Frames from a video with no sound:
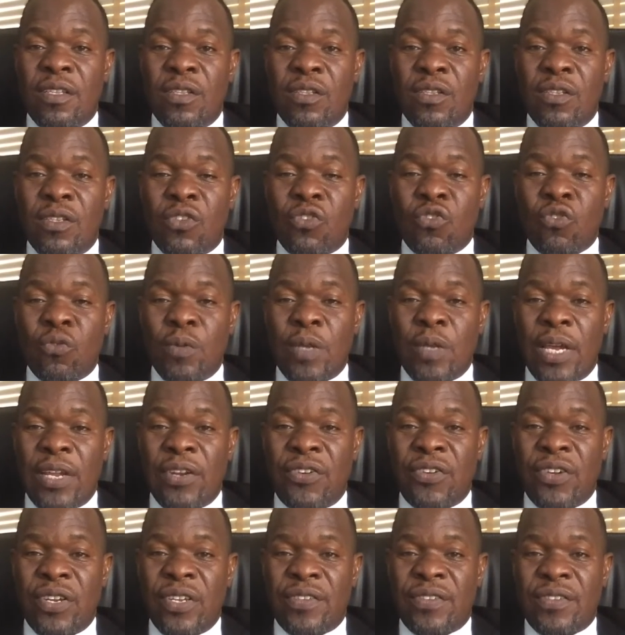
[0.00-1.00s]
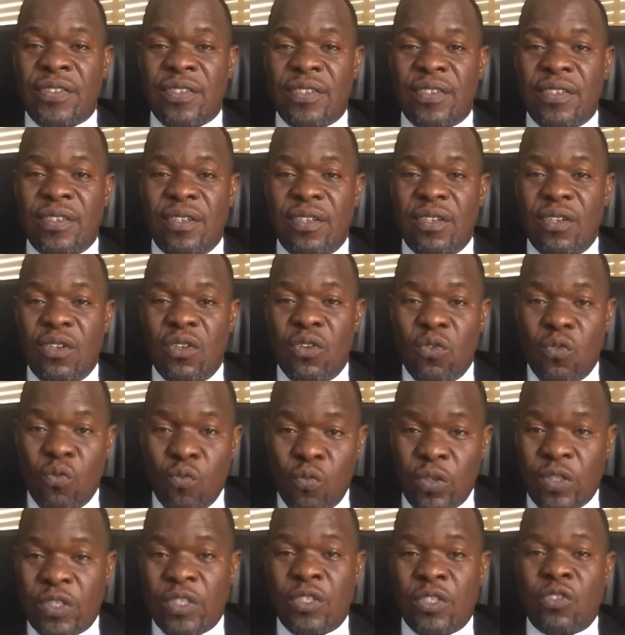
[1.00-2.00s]
needs to be addressed,
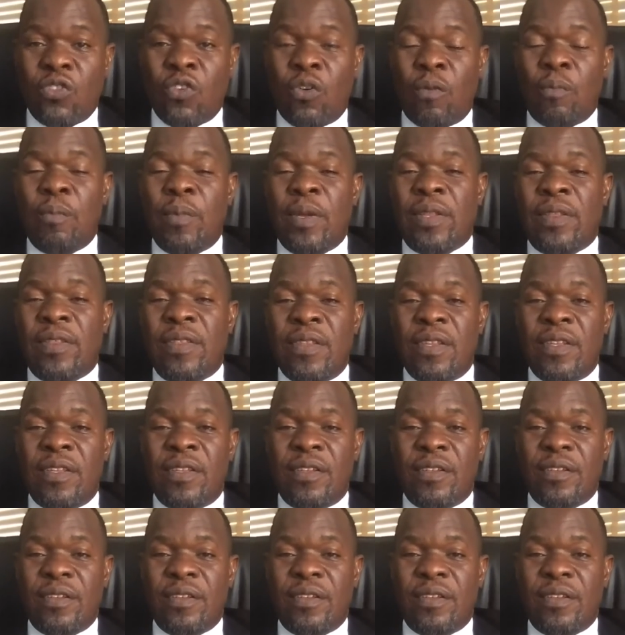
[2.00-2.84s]
which is your method.